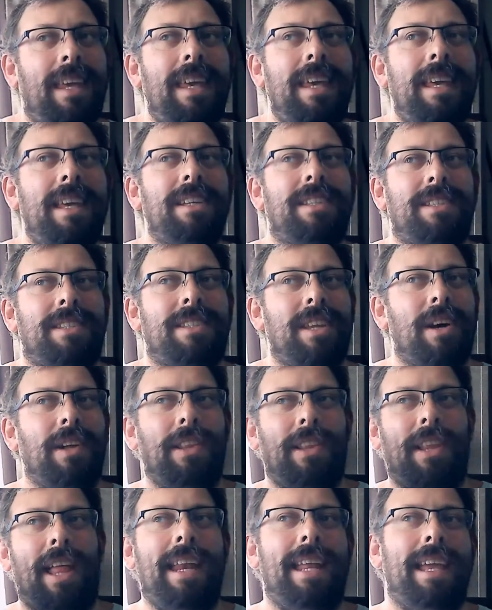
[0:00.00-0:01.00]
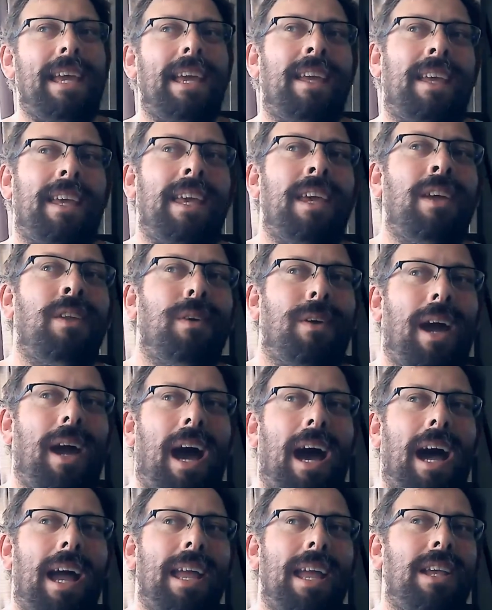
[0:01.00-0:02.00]
he still let
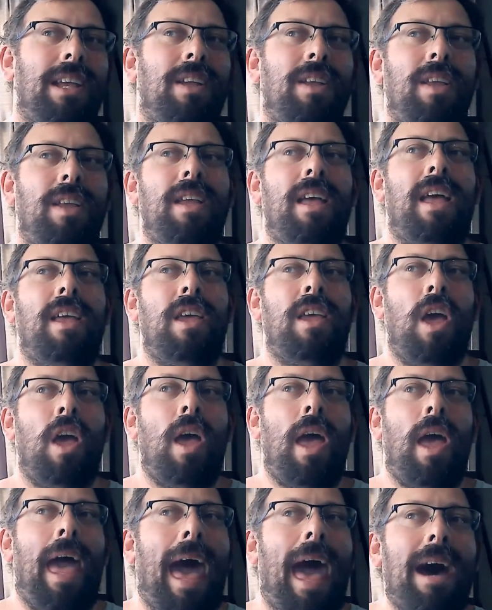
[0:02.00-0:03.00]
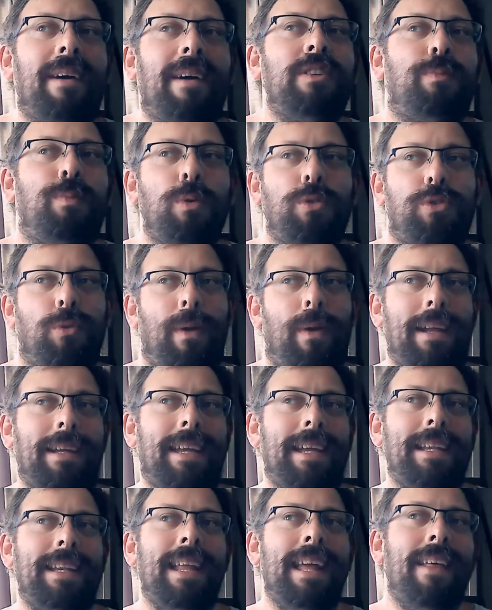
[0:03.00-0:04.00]
Inukai have his
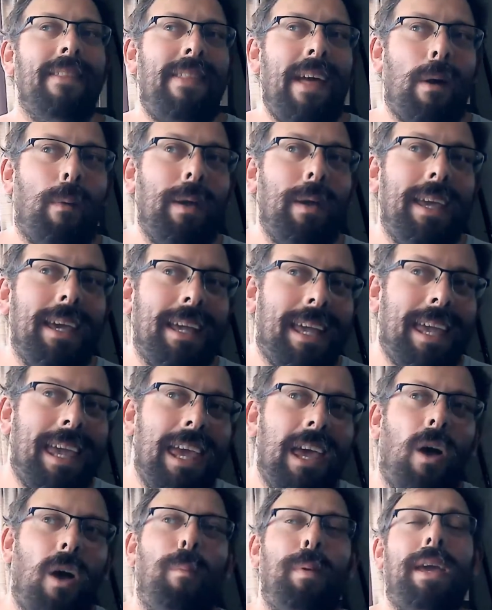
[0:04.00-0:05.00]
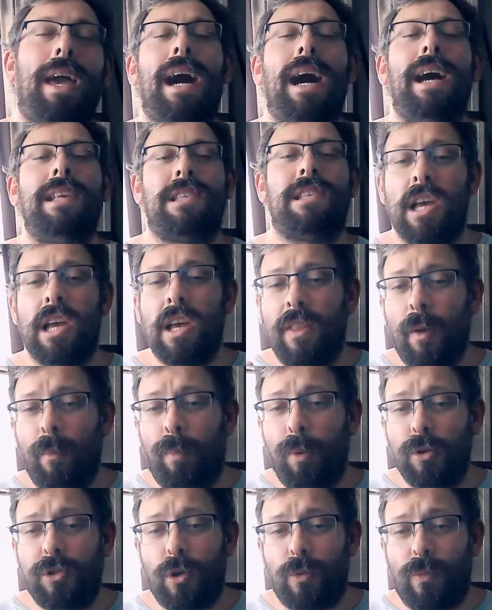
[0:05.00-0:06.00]
BusoRenkin, that way he can heal, because the
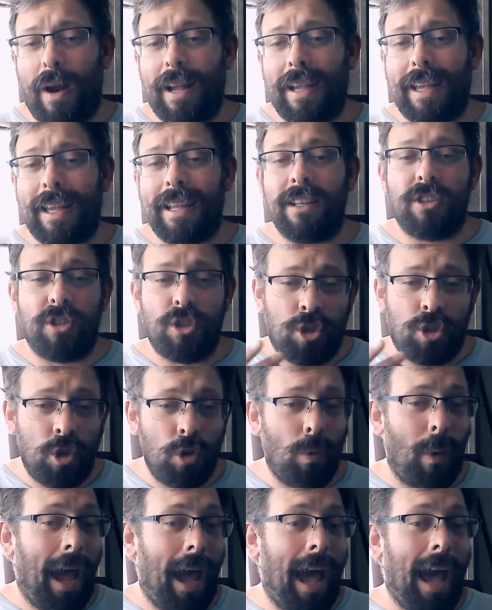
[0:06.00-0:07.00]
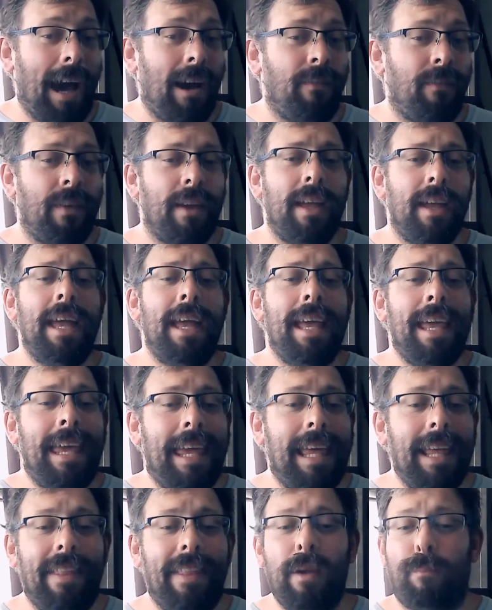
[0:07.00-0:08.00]
BusoRenkins do have
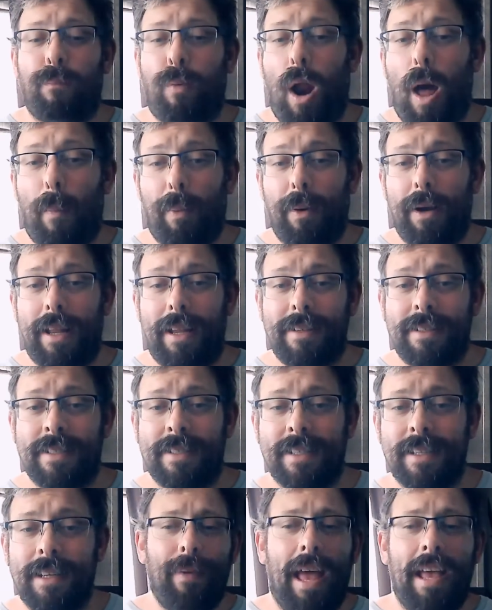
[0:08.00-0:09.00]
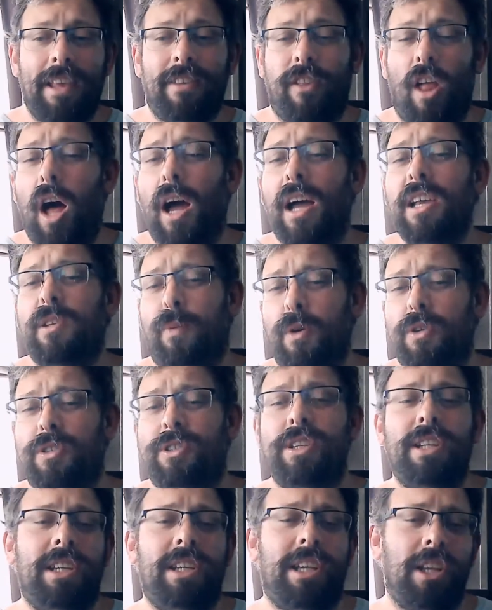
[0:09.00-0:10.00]
healing properties. As long as a
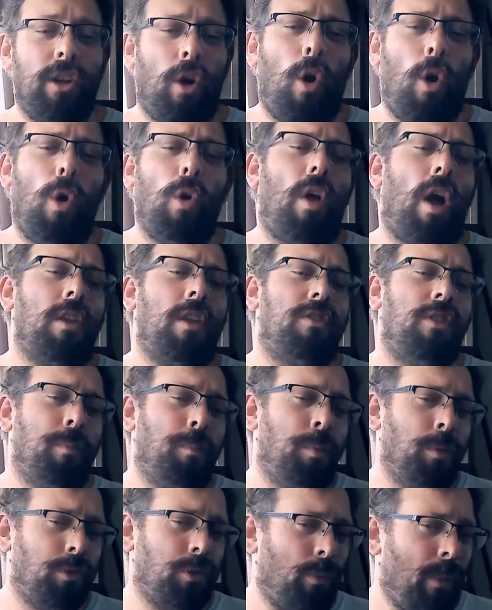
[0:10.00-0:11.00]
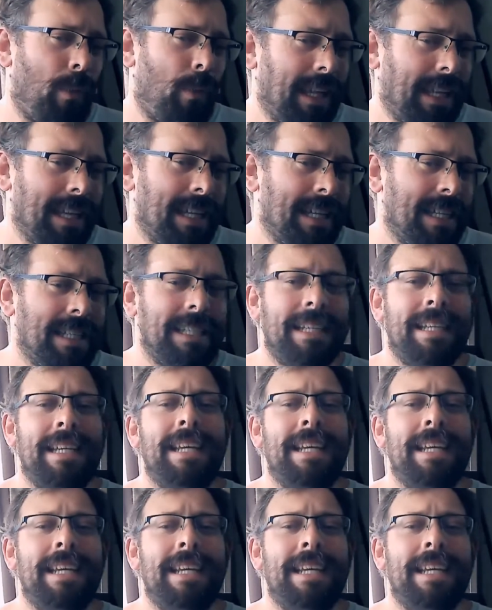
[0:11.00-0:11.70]
person can hold onto the BusoRenkin